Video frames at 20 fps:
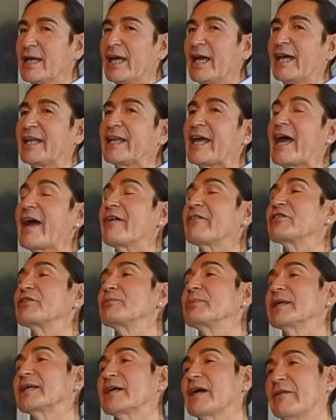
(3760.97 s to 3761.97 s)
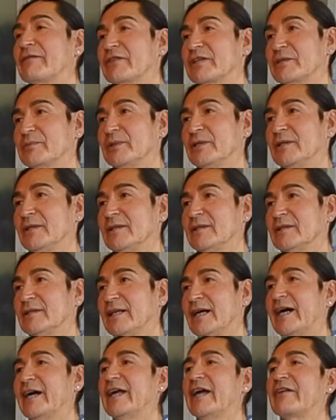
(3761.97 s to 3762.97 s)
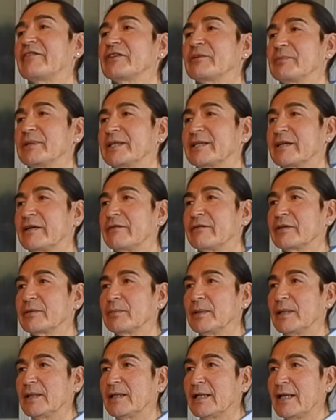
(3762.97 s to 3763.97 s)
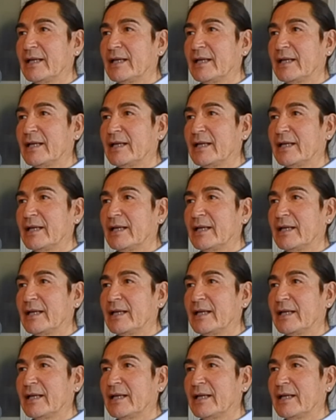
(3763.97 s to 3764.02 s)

and I have to be comfortable. I have to be comfortable.